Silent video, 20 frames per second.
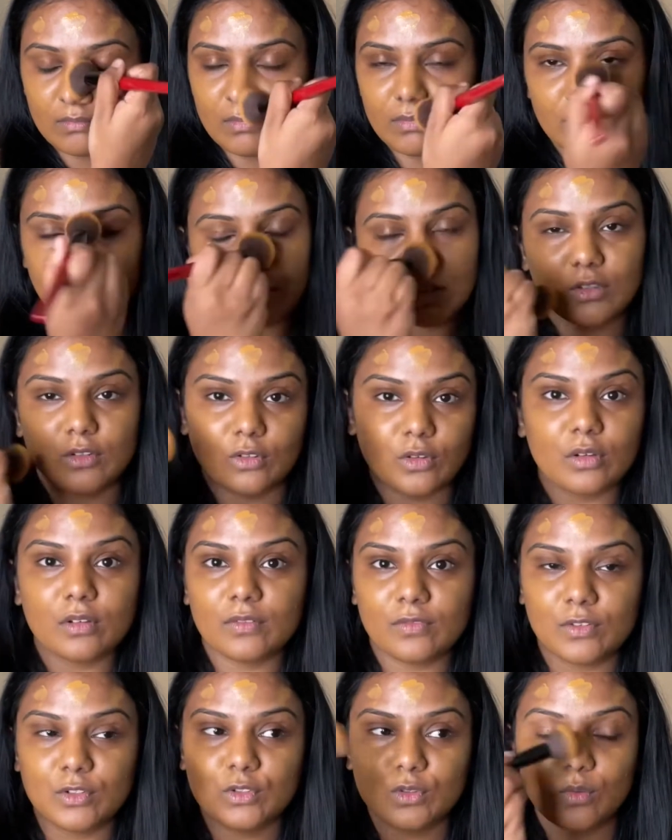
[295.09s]
I mean, you know,
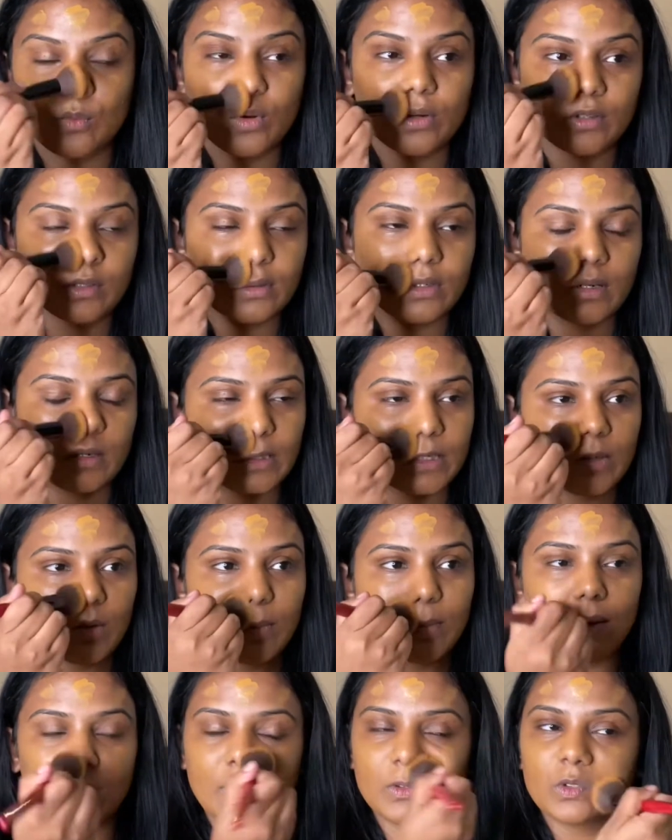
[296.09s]
if you don't want to dirty your
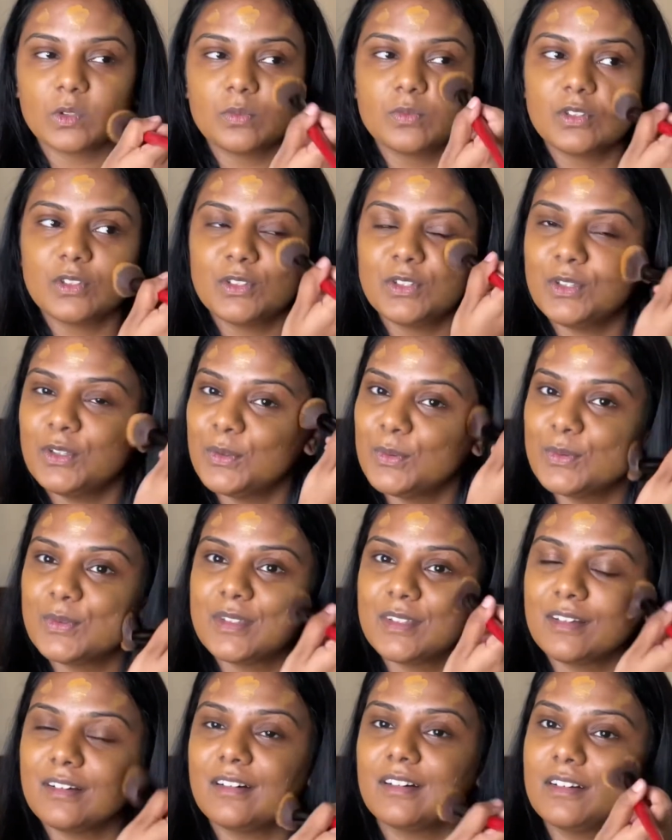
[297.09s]
bathrobe, just use
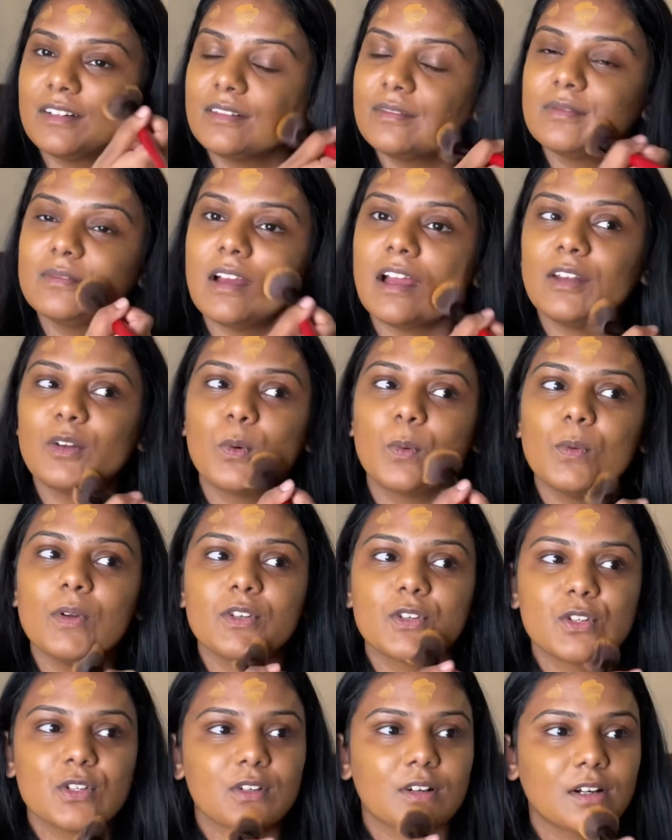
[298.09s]
an old
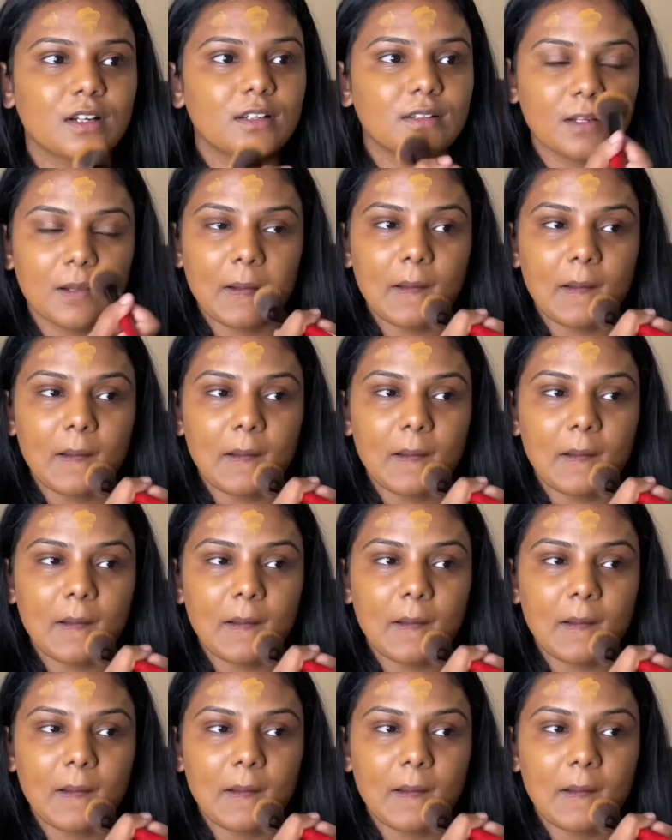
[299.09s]
shirt